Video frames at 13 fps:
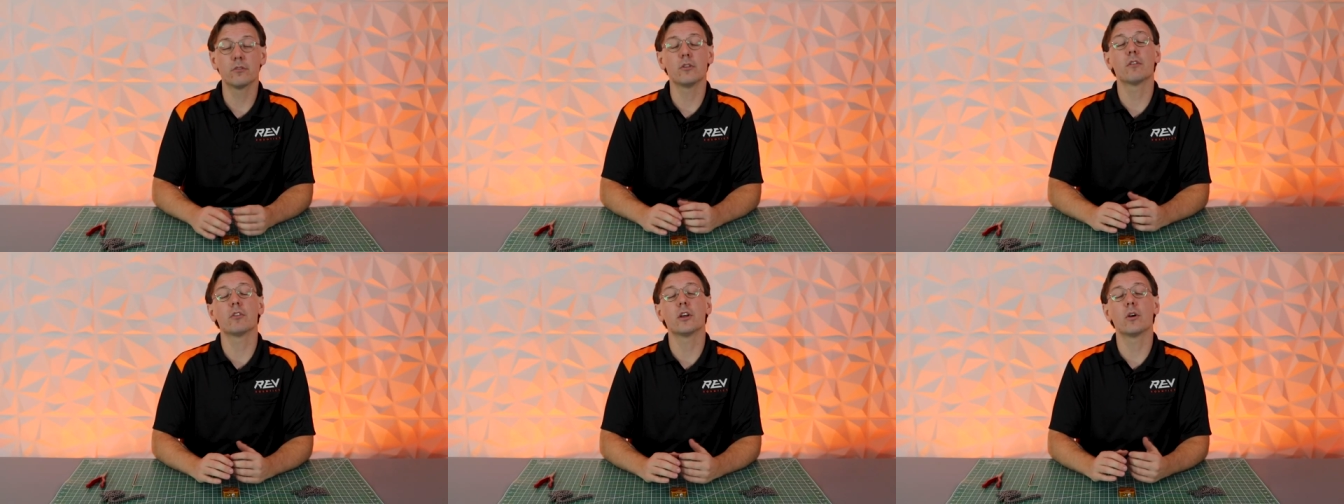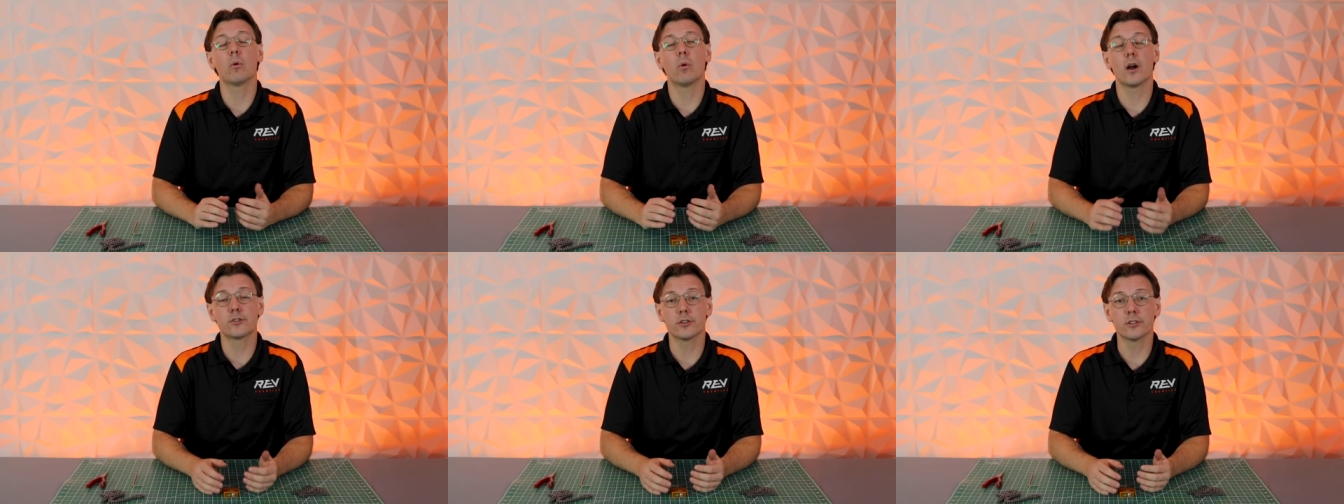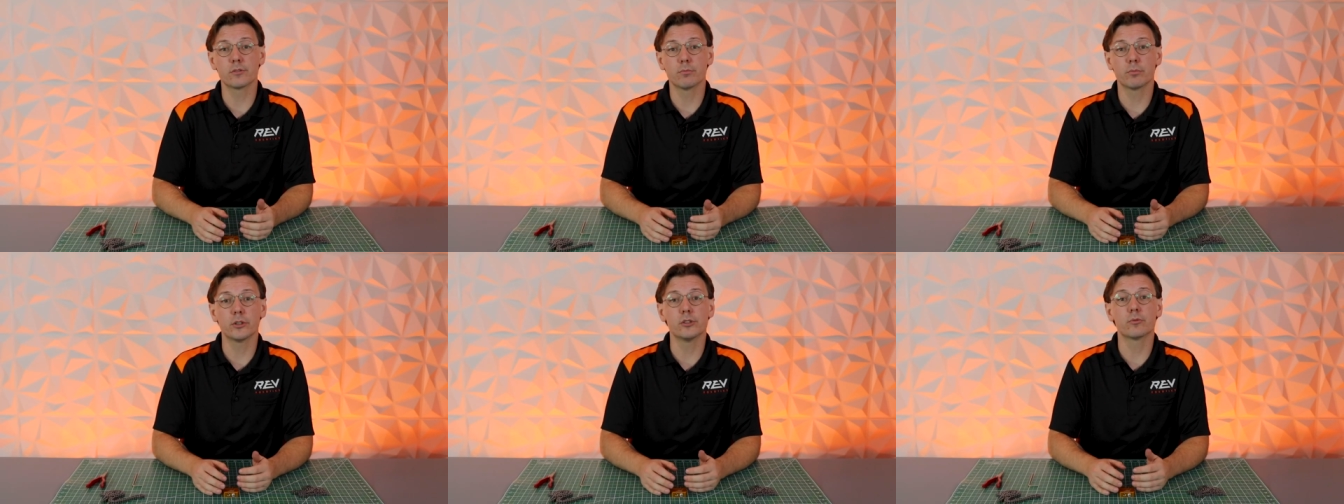If you have any
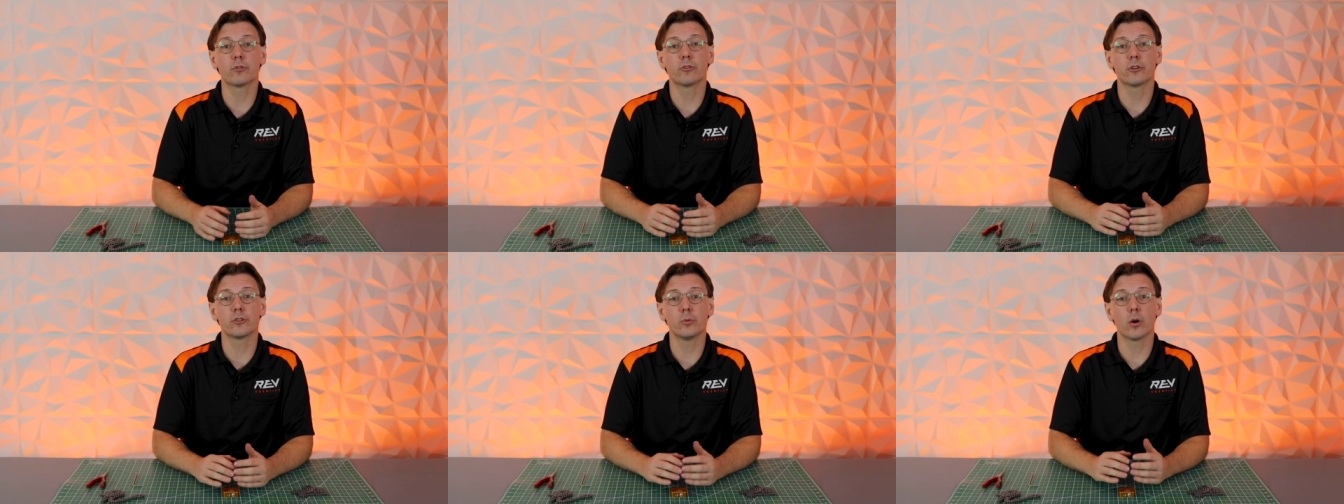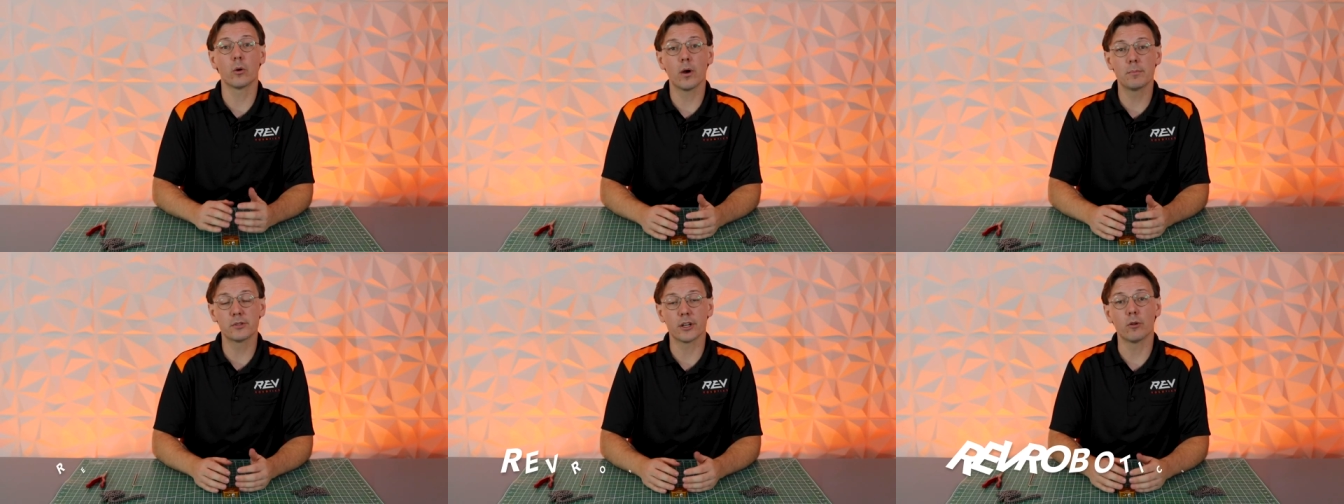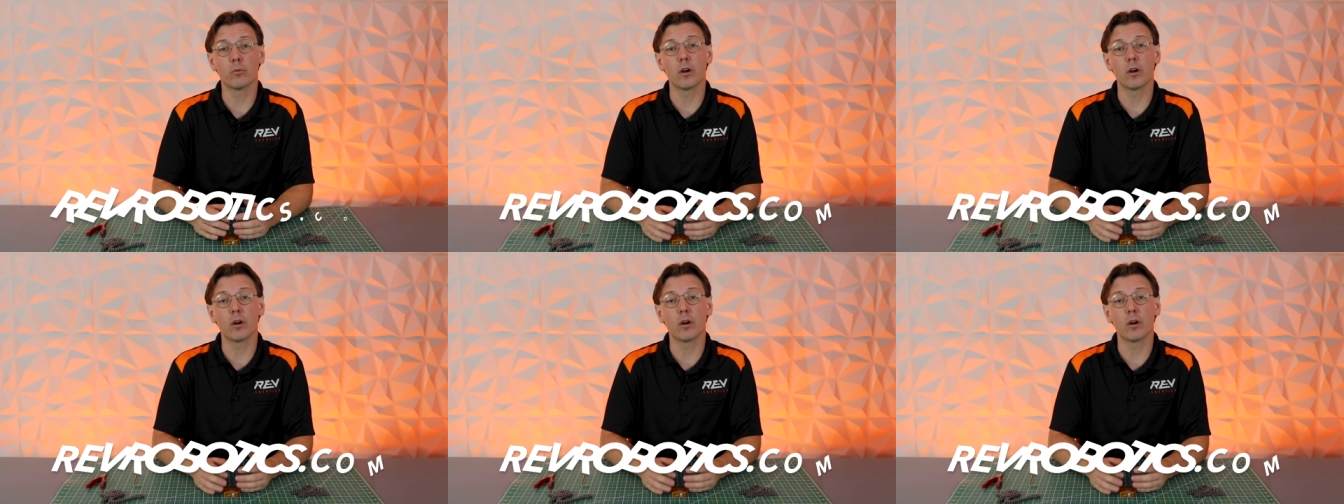questions, please refer to our website,